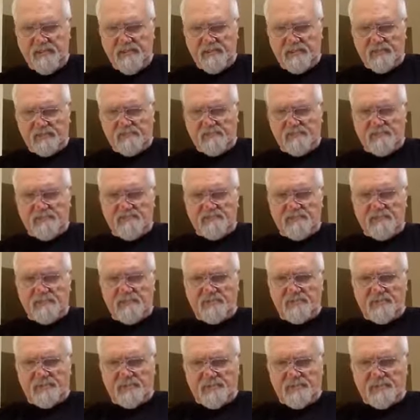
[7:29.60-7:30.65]
The purpose
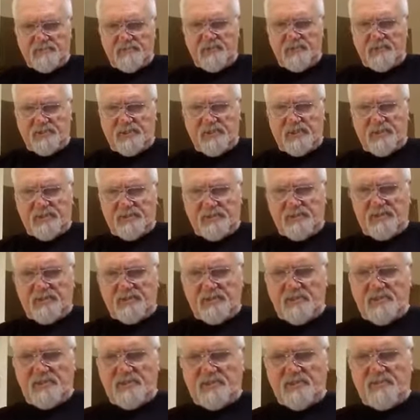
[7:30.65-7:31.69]
of the exercise
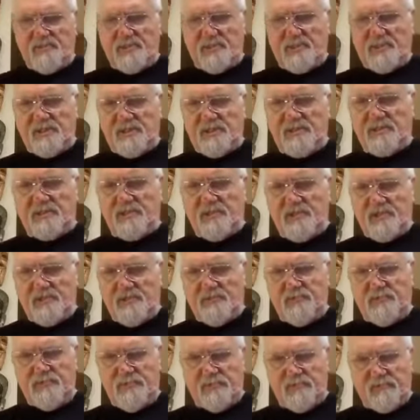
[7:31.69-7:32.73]
is to assist you
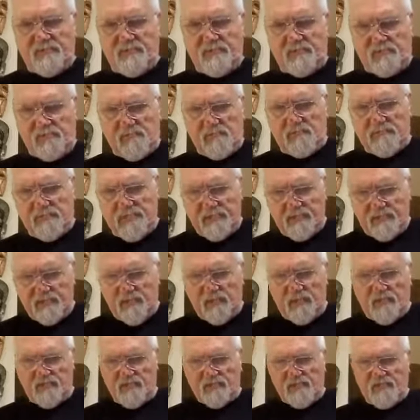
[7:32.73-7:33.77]
and your group in
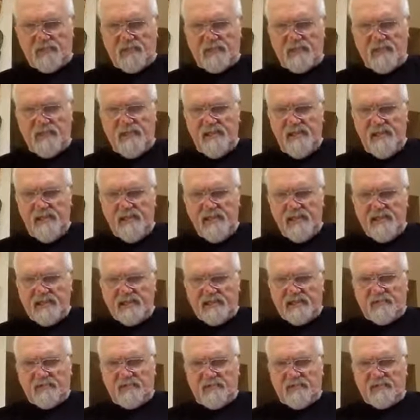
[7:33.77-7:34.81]
altering
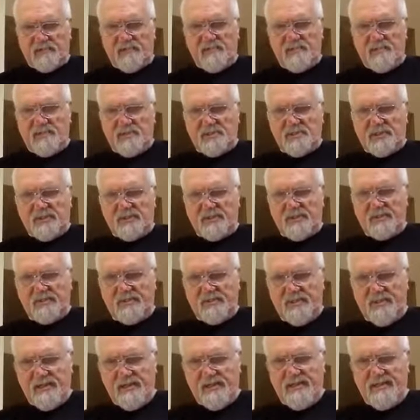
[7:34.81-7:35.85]
your
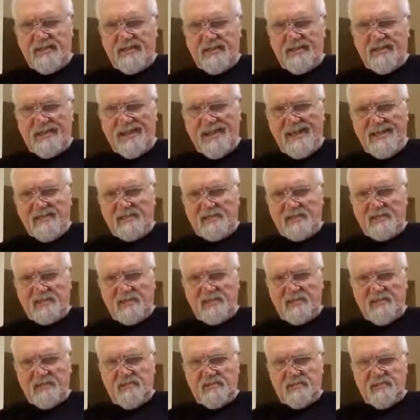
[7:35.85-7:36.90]
organization and
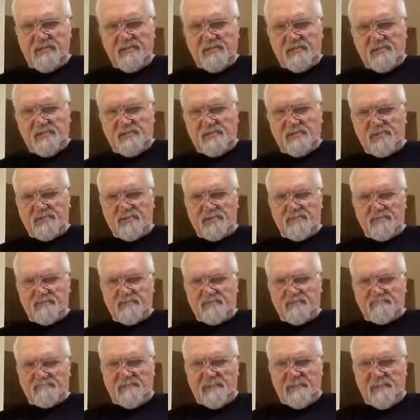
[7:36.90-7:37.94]
enhancing, encouraging,
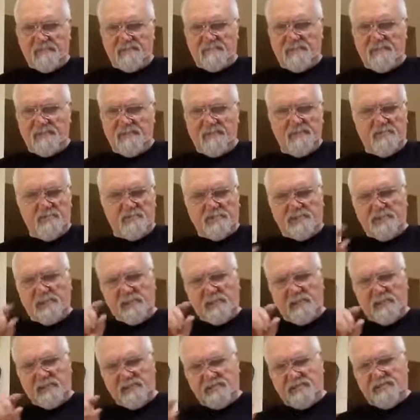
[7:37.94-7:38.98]
developing. Notice I
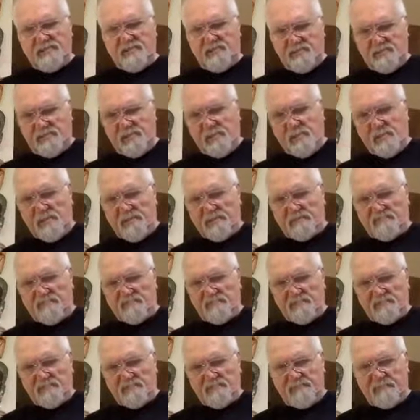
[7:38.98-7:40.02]
like to use a lot of
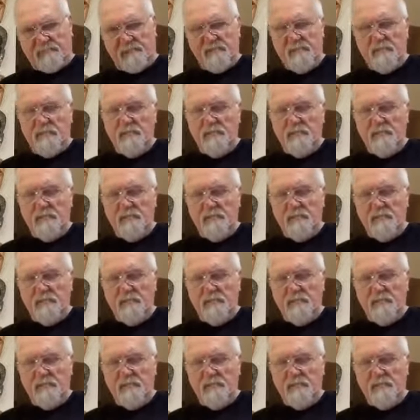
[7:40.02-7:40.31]
verbs.